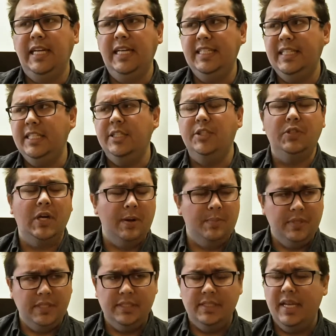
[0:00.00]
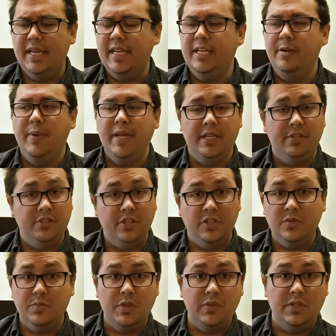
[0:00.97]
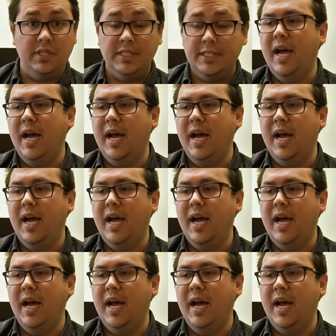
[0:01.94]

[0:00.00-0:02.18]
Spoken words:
need to drop this. I need to make it just music.